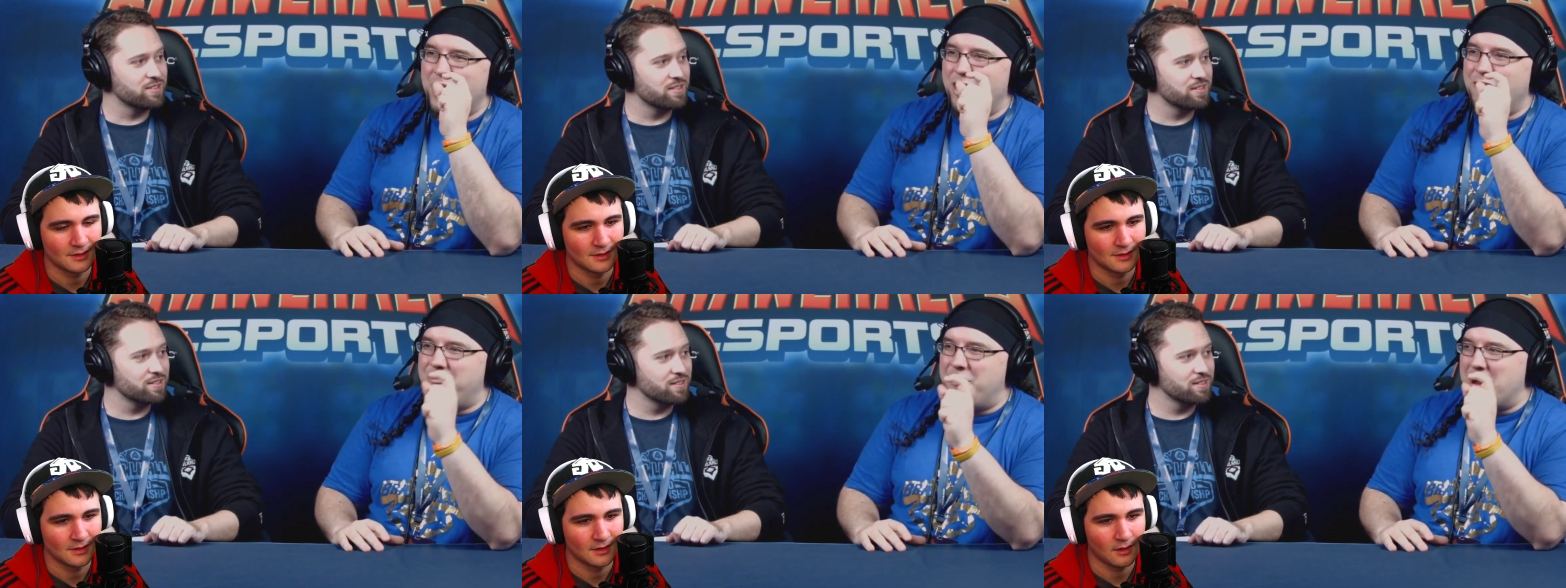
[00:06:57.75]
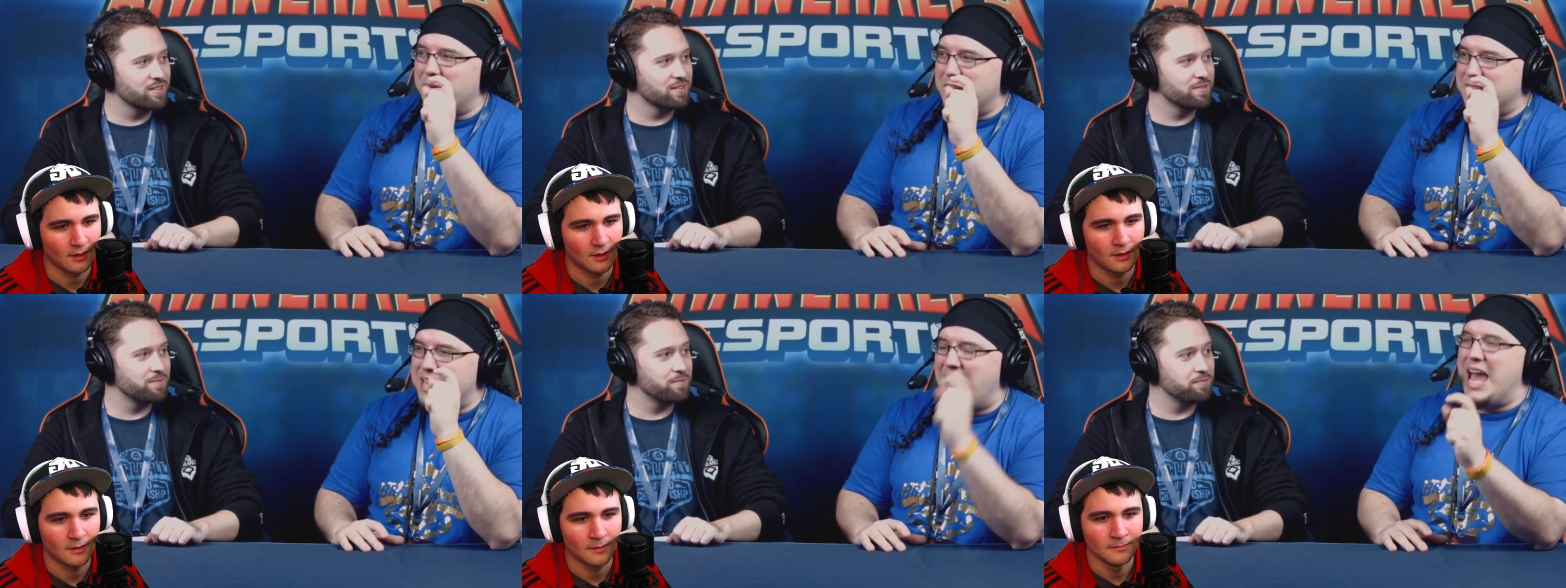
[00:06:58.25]
Speaker 1: of very
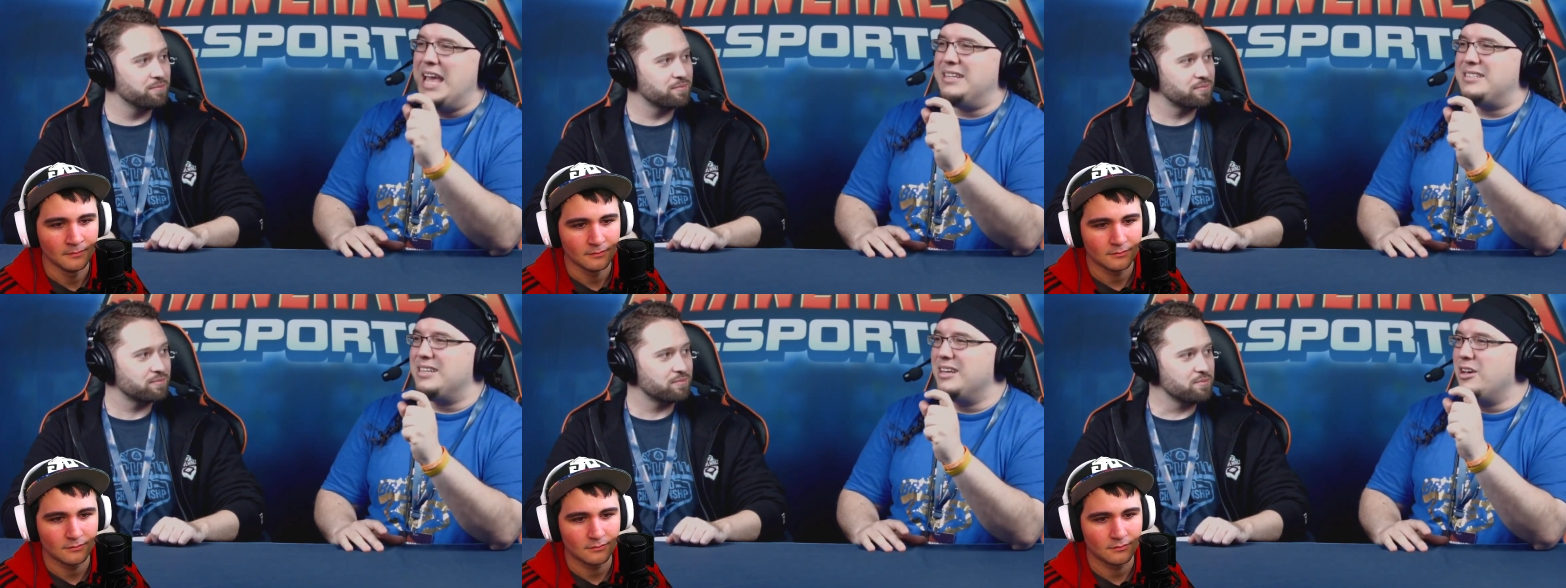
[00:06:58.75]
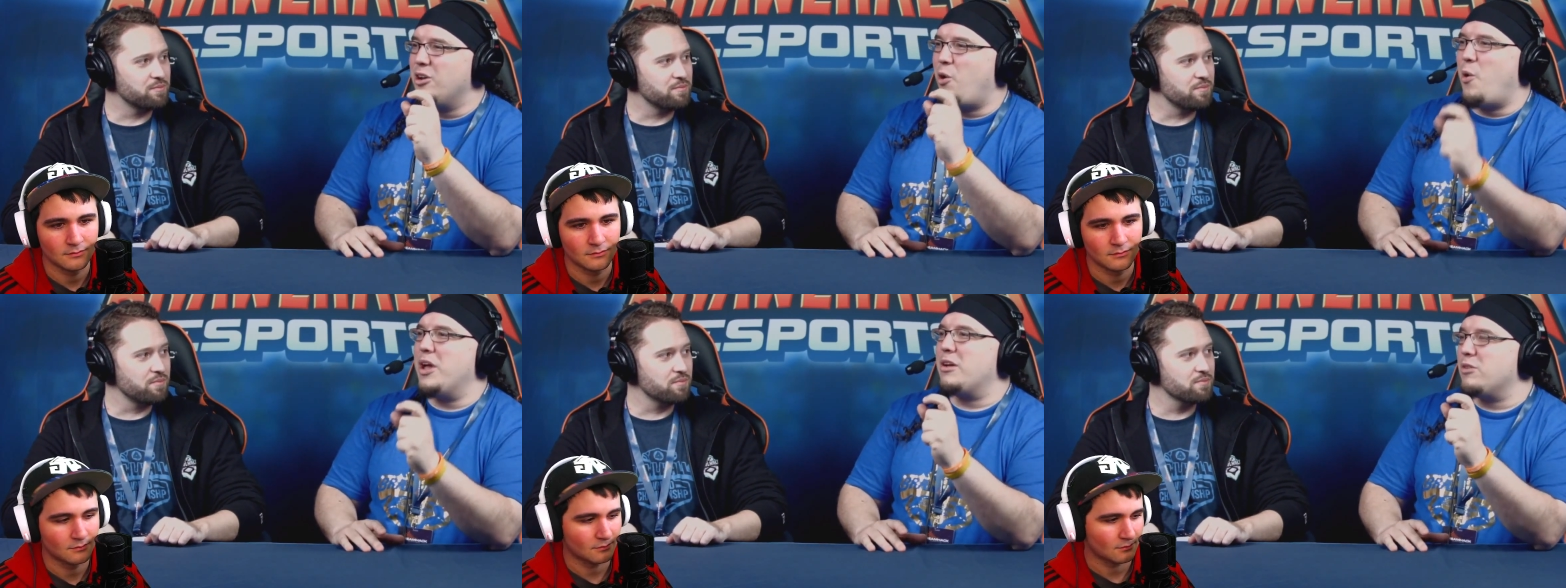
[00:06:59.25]
tight,
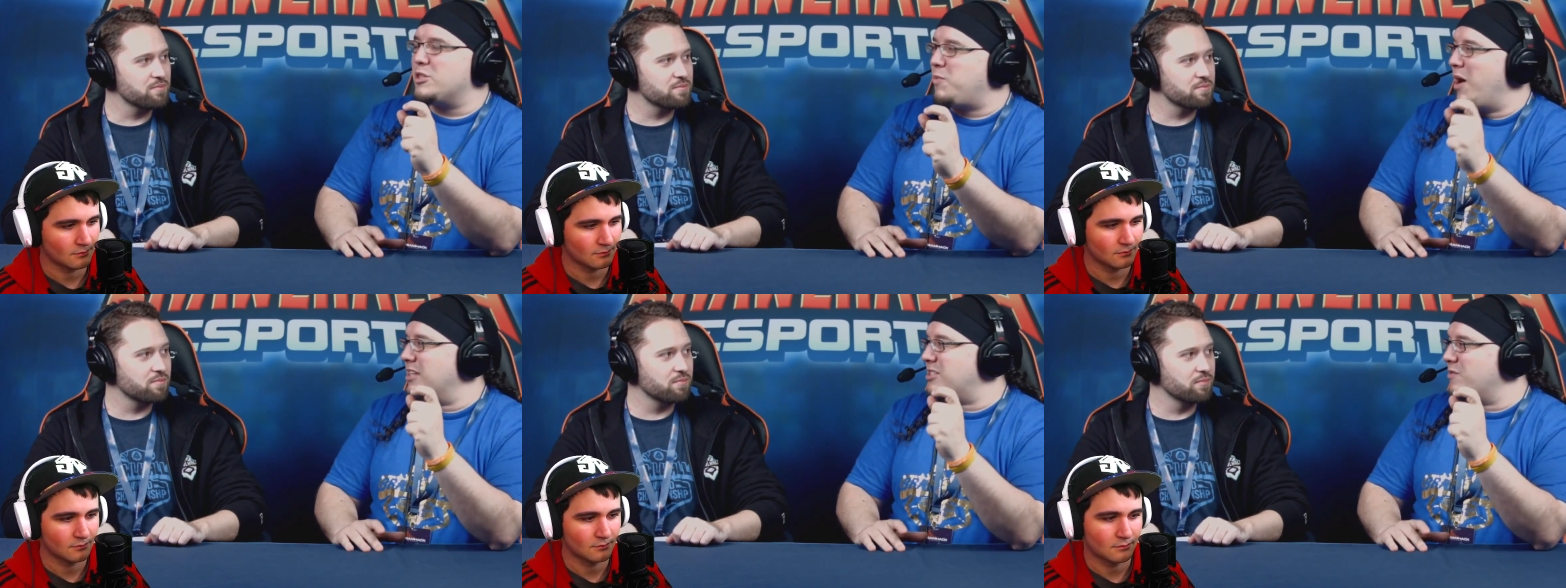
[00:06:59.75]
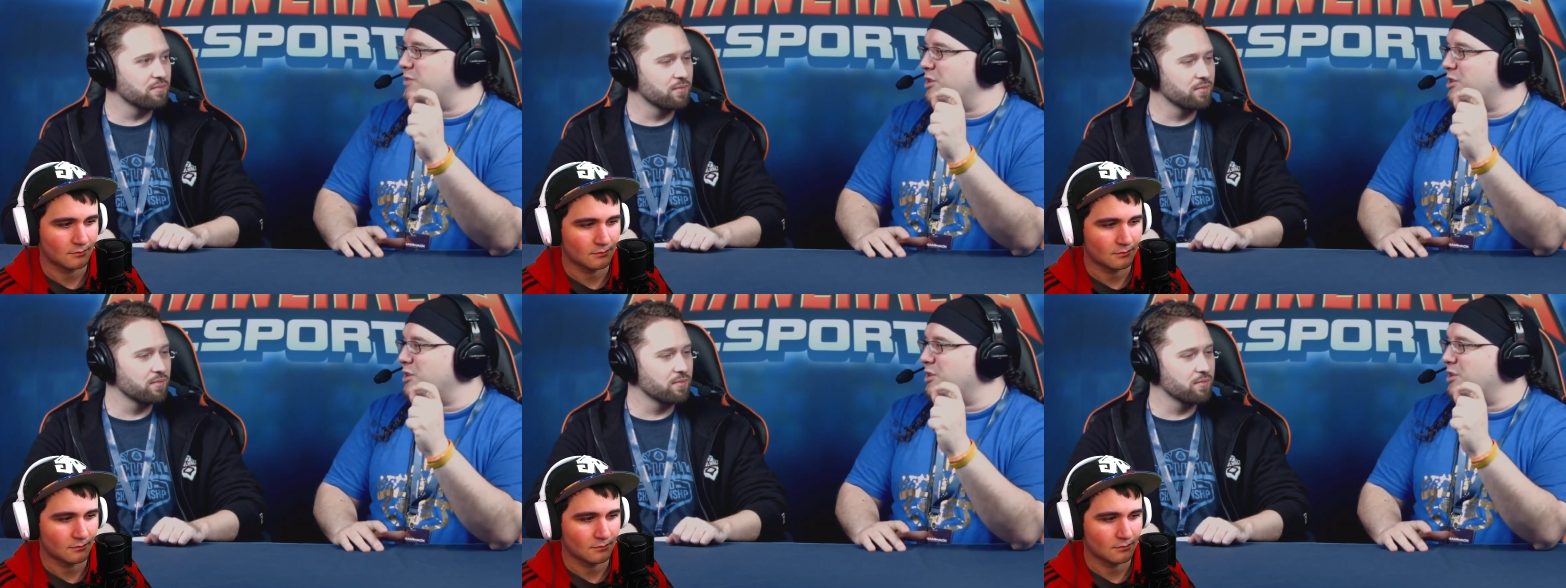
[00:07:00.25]
quick, responsive